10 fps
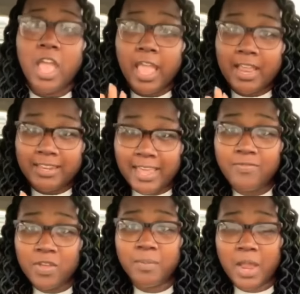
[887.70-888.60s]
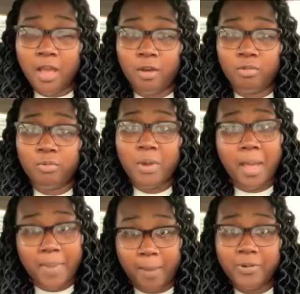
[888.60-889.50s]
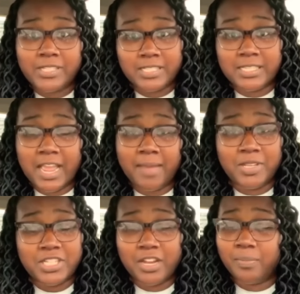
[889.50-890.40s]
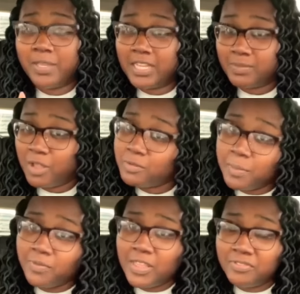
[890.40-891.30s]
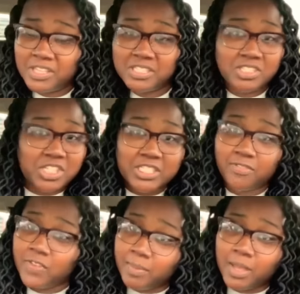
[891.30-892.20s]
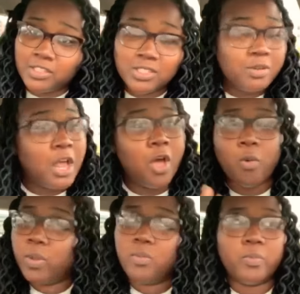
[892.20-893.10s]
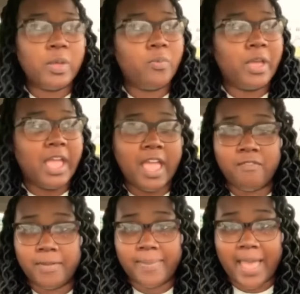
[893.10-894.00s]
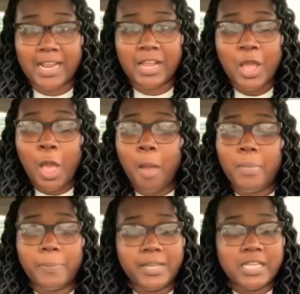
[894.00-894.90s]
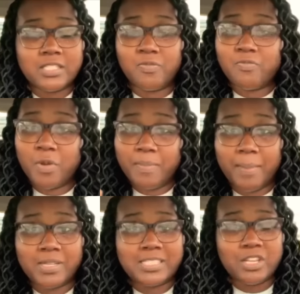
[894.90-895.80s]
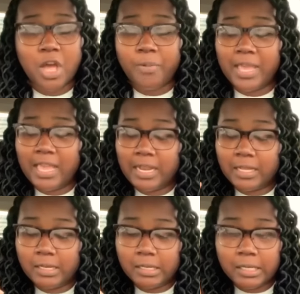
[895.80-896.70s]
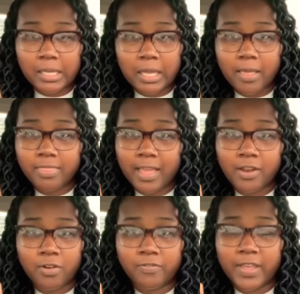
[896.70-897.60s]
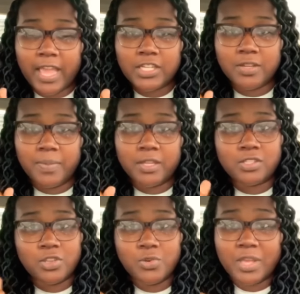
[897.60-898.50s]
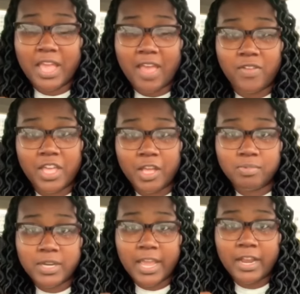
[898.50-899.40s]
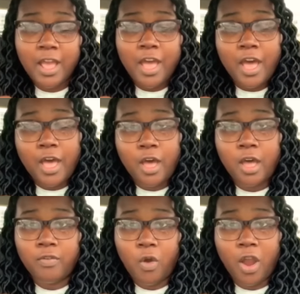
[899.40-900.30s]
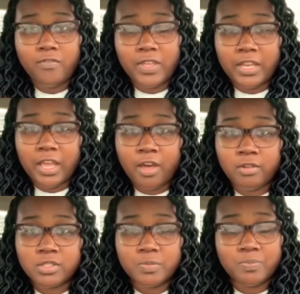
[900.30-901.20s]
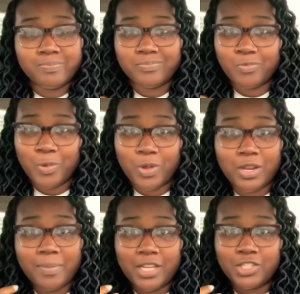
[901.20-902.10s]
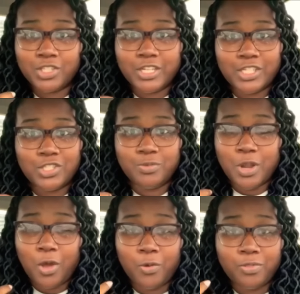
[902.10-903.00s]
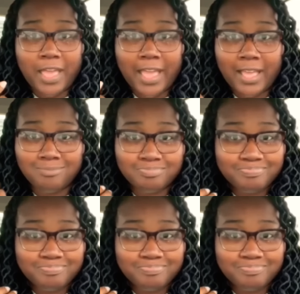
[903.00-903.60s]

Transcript: And let them know about Princessandebby channel, because most people think this is just a female. No, we want everybody. But please remember to go ahead and click that notification bell so you can have an update of our videos. We want to make sure that you know that